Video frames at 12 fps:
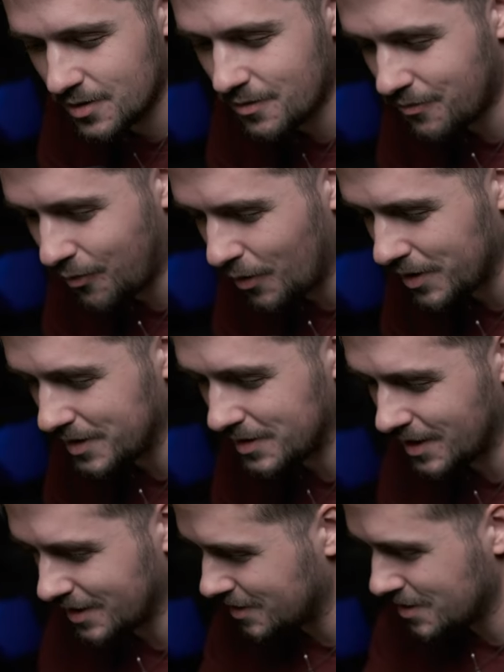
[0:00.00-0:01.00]
falling
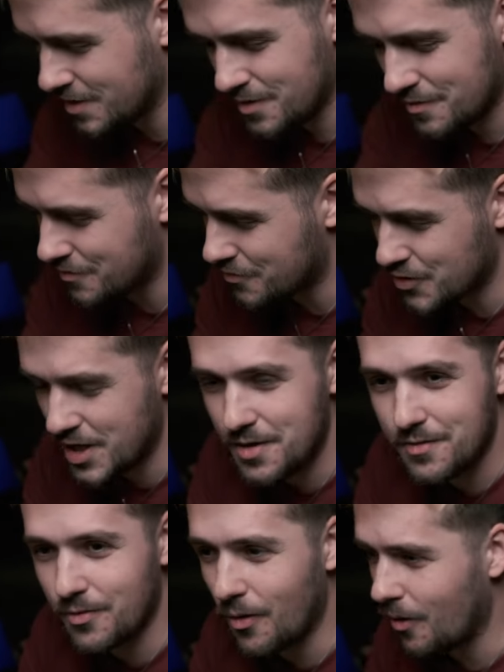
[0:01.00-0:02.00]
like free
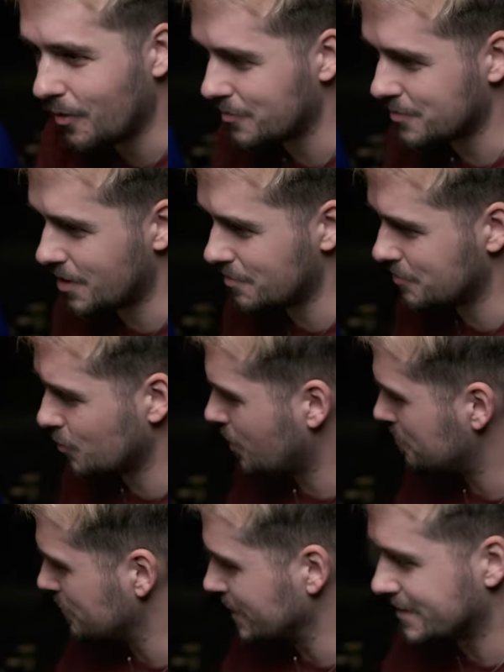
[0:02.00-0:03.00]
fall from
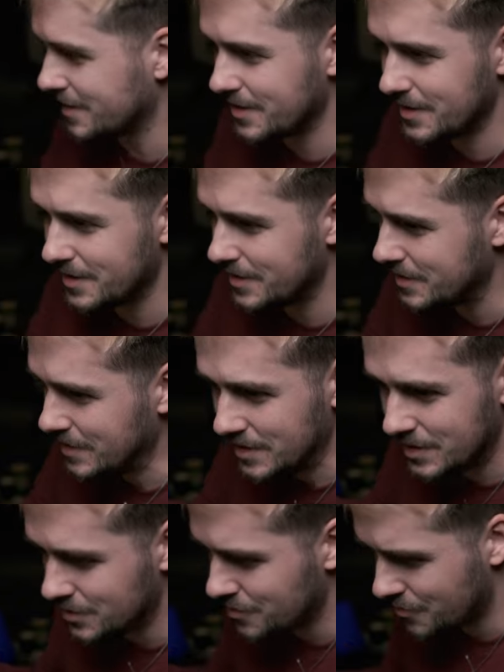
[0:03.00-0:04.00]
one meter
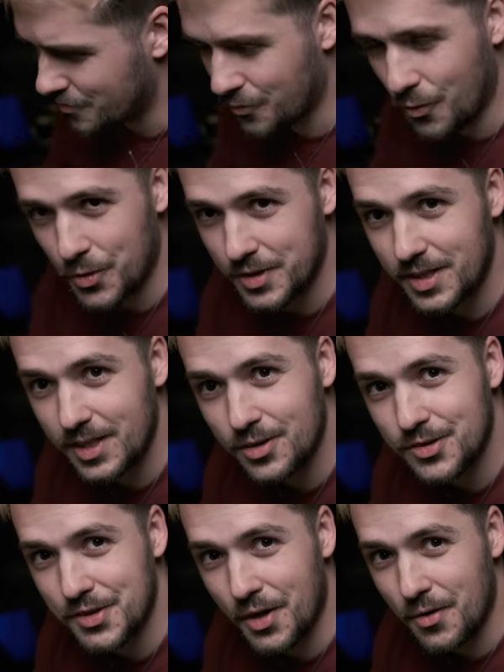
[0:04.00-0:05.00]
40 or
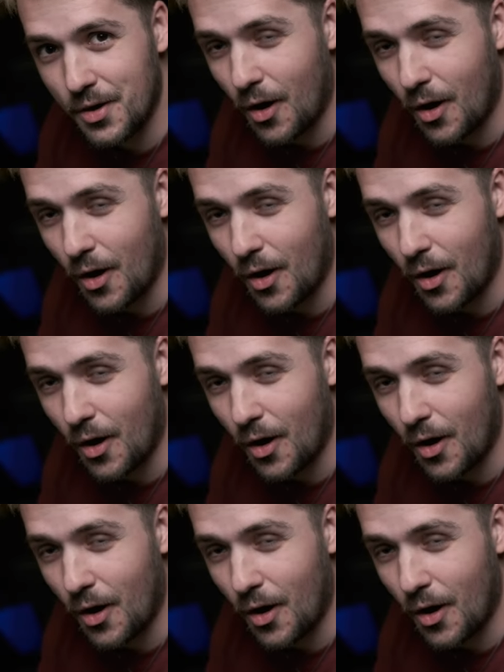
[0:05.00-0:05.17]
so